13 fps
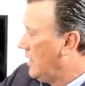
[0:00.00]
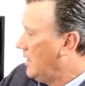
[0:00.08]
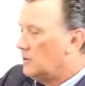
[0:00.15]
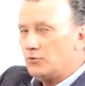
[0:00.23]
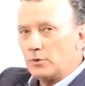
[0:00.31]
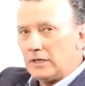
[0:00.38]

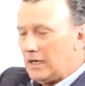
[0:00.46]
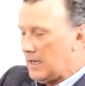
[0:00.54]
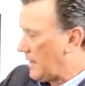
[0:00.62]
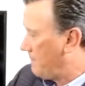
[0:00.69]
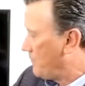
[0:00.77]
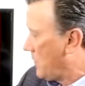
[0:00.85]
So
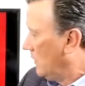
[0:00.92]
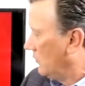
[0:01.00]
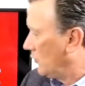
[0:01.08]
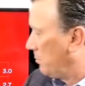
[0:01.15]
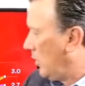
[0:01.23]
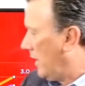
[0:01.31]
again,
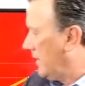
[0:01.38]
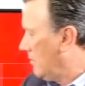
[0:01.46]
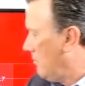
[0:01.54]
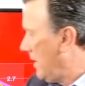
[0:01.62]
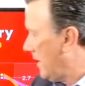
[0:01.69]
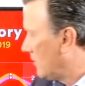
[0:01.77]
supply and
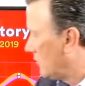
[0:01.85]
demand.